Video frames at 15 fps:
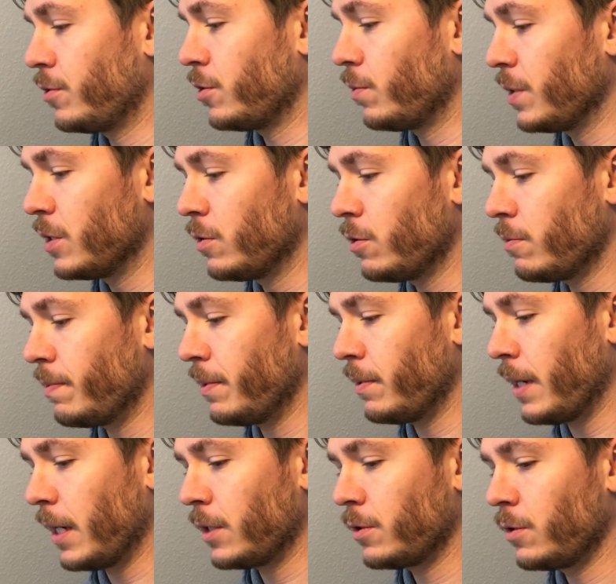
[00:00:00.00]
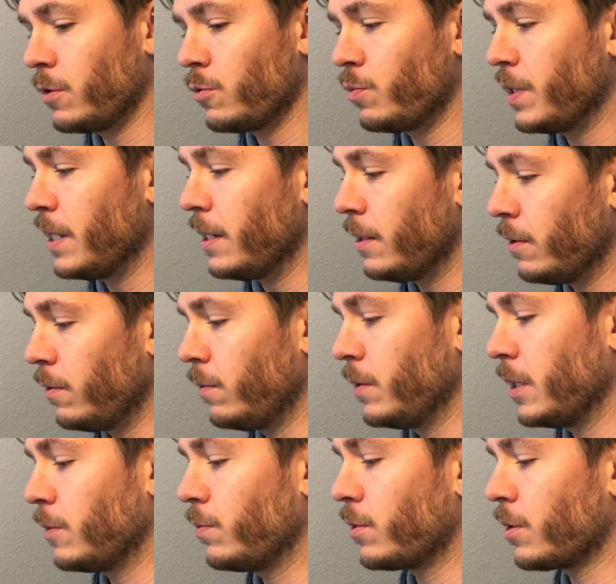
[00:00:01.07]
So with those player actions, we know
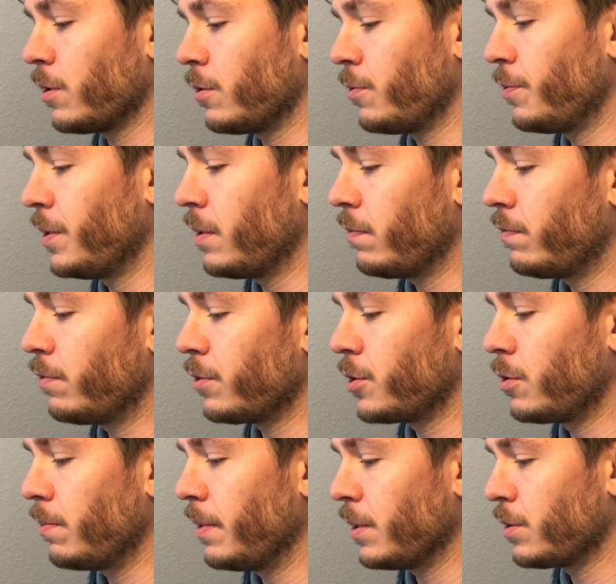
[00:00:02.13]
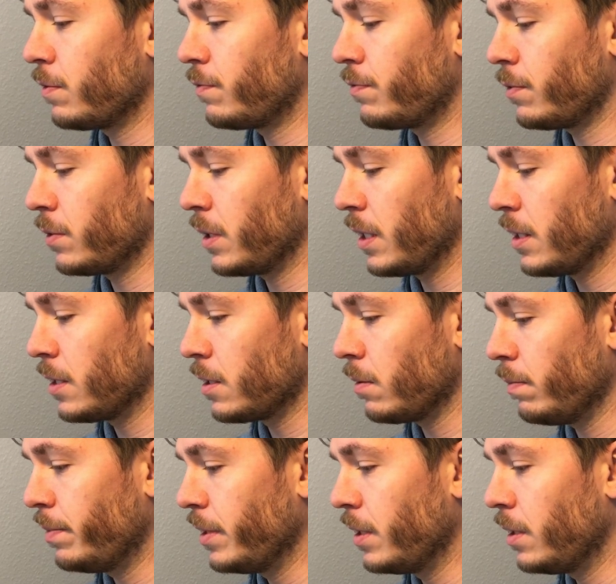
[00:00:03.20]
that we're gonna reinforce the Belgian front that is
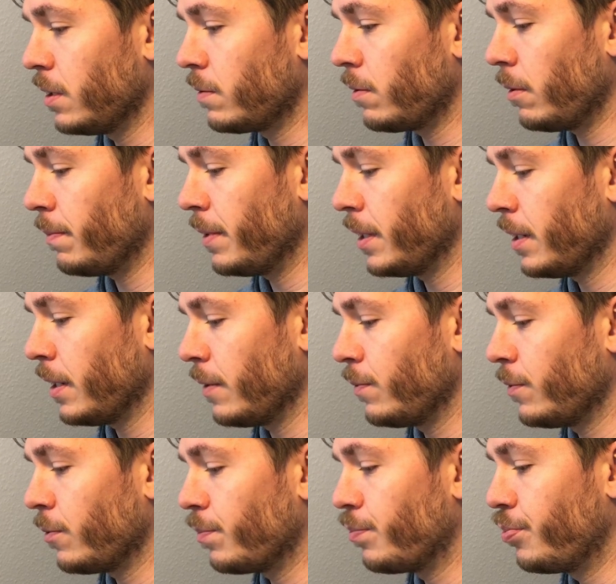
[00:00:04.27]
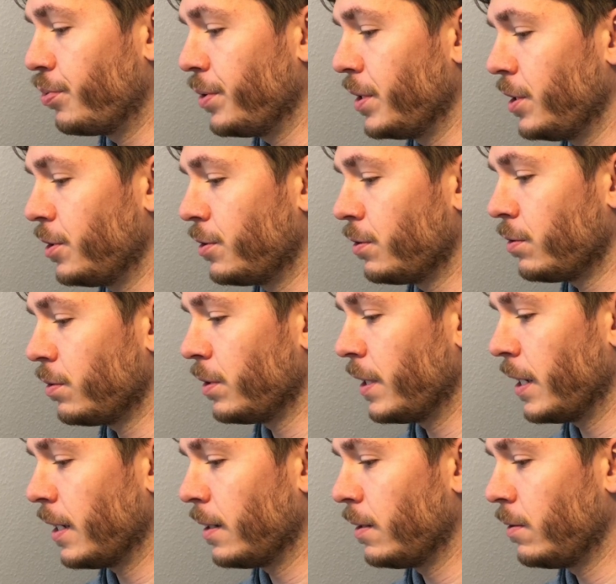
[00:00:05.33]
completely crumbling and we're pretty sure
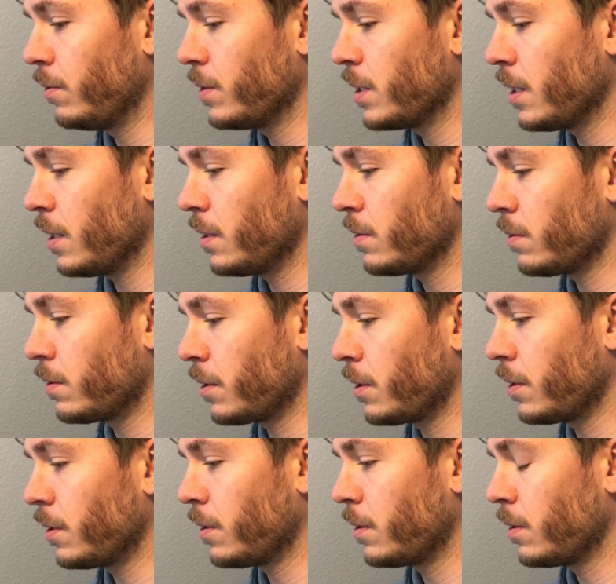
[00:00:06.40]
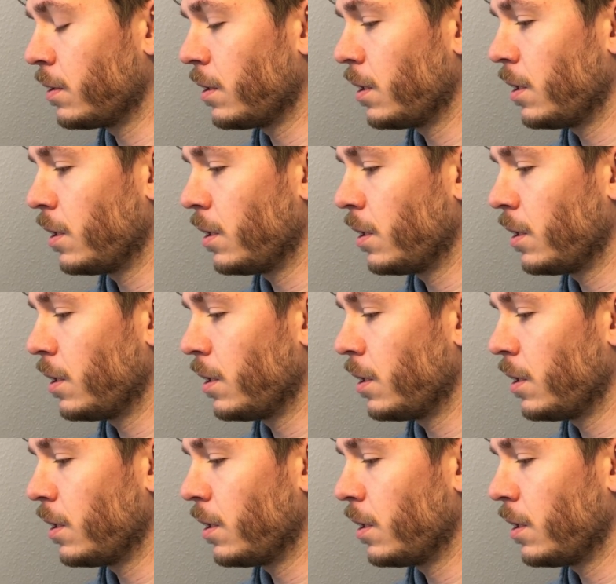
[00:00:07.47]
that those guys are gonna